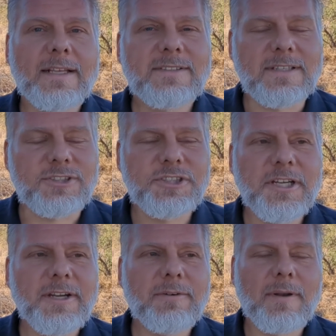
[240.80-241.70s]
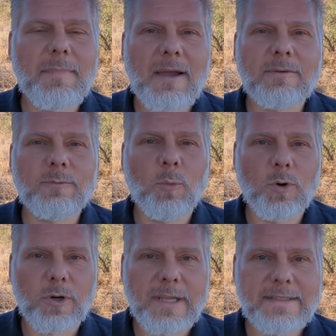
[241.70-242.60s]
is the sheer amount of
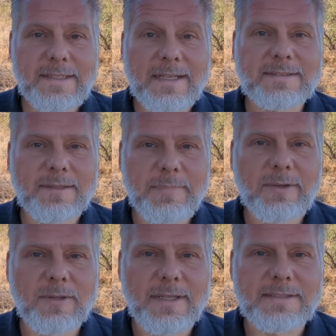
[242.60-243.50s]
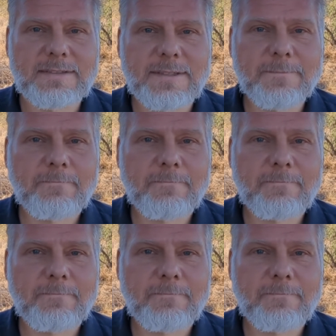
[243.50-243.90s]
work it takes to build this.